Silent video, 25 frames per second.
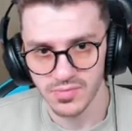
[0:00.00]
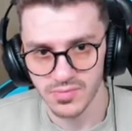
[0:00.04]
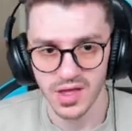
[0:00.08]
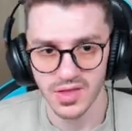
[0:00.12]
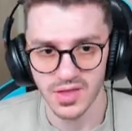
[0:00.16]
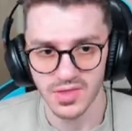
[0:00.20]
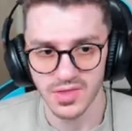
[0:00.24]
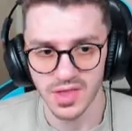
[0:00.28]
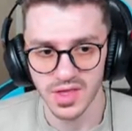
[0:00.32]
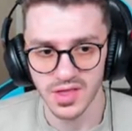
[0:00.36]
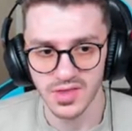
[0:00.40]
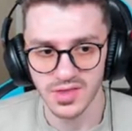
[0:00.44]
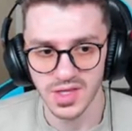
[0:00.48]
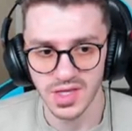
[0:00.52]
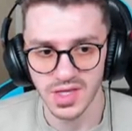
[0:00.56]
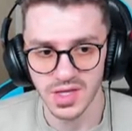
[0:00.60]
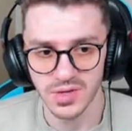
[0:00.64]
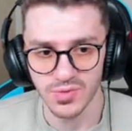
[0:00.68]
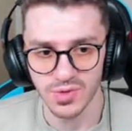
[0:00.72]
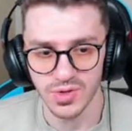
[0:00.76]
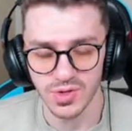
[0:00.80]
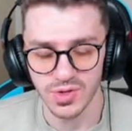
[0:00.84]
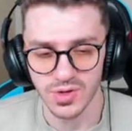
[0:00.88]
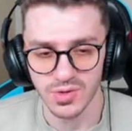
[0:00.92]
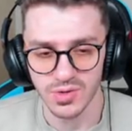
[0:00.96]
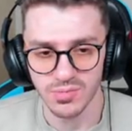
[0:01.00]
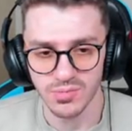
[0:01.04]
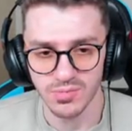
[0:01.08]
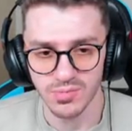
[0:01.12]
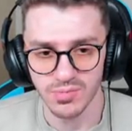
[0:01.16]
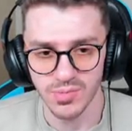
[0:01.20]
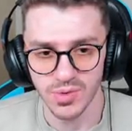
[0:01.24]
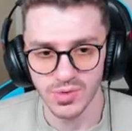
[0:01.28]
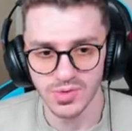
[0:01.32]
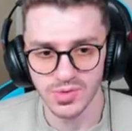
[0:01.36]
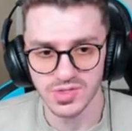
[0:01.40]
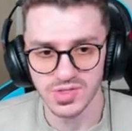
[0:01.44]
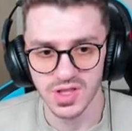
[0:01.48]
And then he will
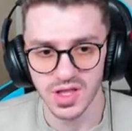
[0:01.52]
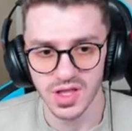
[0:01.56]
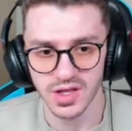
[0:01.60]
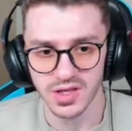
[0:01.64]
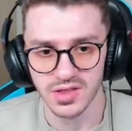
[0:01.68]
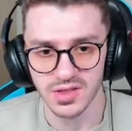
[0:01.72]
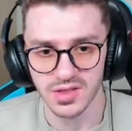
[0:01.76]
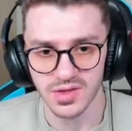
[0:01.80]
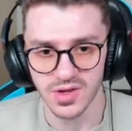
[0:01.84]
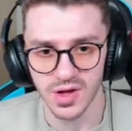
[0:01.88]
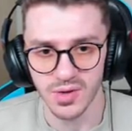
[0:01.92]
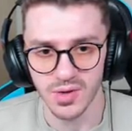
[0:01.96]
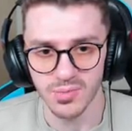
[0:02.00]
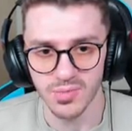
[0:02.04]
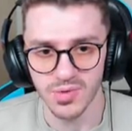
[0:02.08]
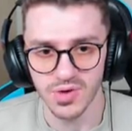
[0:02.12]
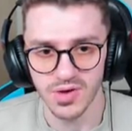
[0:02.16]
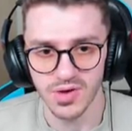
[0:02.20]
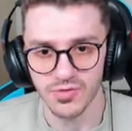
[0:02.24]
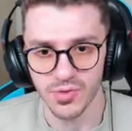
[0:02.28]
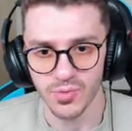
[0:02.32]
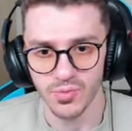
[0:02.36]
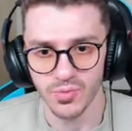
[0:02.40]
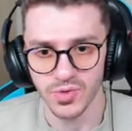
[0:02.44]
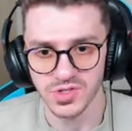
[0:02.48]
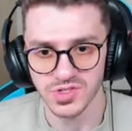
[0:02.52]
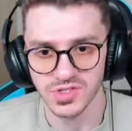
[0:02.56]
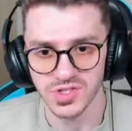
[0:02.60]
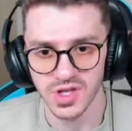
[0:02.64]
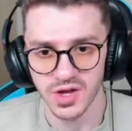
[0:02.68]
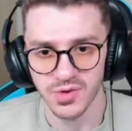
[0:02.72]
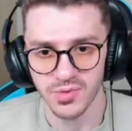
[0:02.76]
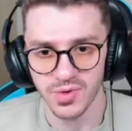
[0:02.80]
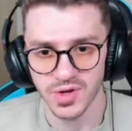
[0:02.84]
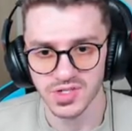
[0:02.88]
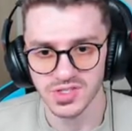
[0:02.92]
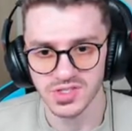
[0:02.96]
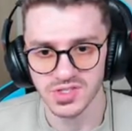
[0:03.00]
most likely come. From which
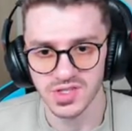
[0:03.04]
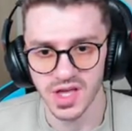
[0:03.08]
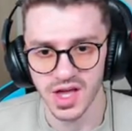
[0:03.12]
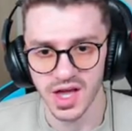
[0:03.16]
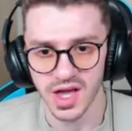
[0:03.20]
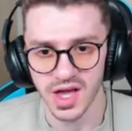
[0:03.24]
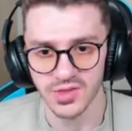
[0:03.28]
direction?